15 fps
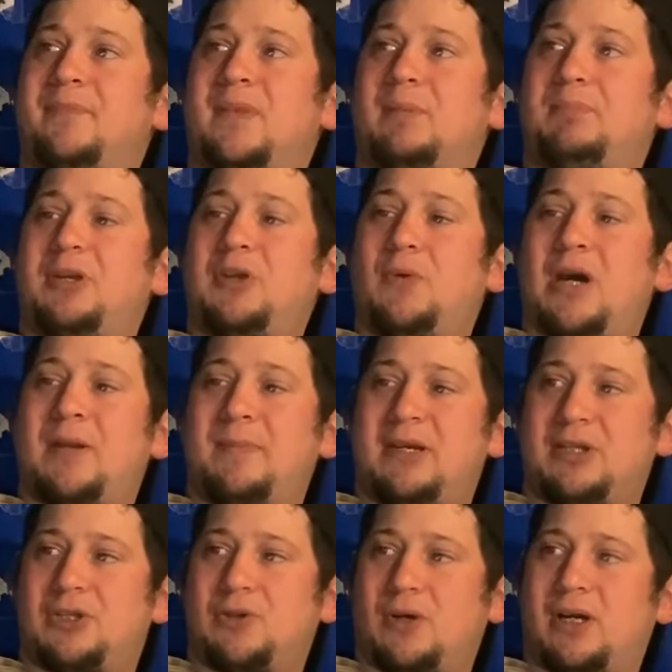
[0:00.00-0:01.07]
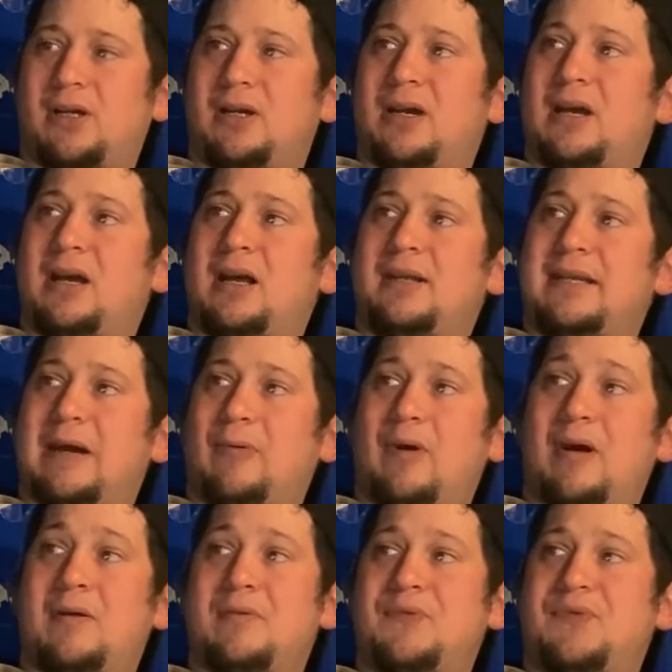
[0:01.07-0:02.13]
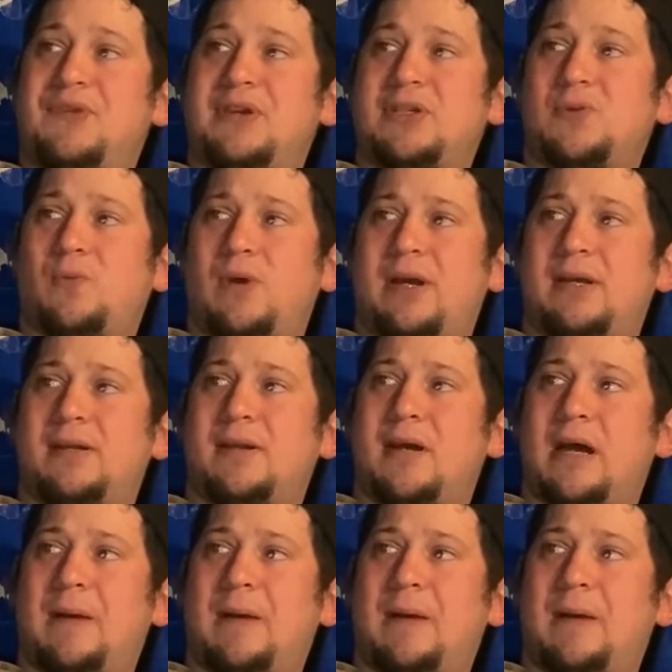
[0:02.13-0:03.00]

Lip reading: but you want to make sure. Now, this went